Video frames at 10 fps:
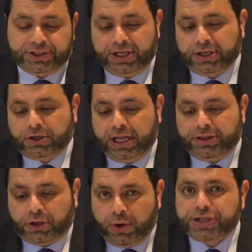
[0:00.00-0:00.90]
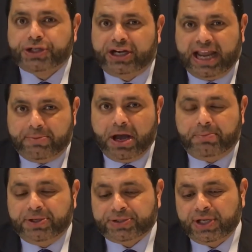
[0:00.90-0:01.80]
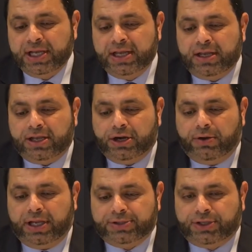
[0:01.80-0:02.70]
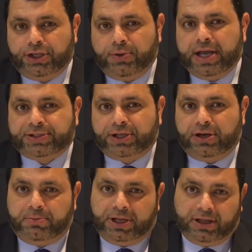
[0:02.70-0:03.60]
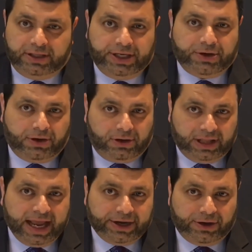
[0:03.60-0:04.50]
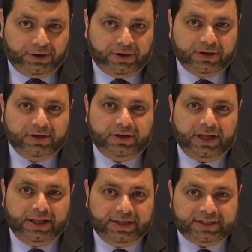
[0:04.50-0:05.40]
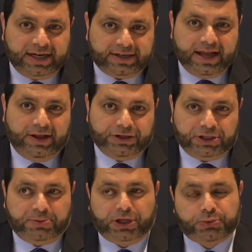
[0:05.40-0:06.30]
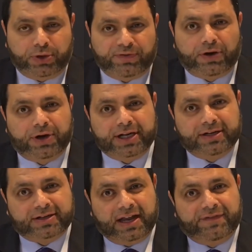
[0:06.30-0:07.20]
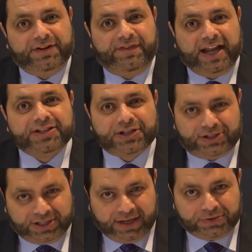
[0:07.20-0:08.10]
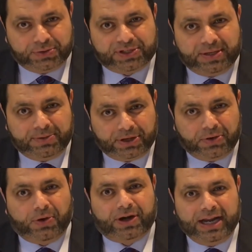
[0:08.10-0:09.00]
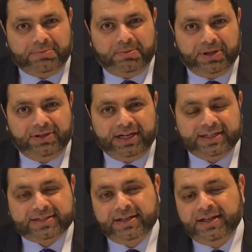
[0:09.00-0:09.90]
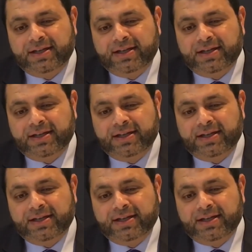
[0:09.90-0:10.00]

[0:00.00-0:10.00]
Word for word: Mm -hmm. And, the, mm-hmm. and the question came up is, you know, is the U.S. going to be a leader or a laggard in these technologies? Because we've already kind of advanced ourselves with some of the core capabilities.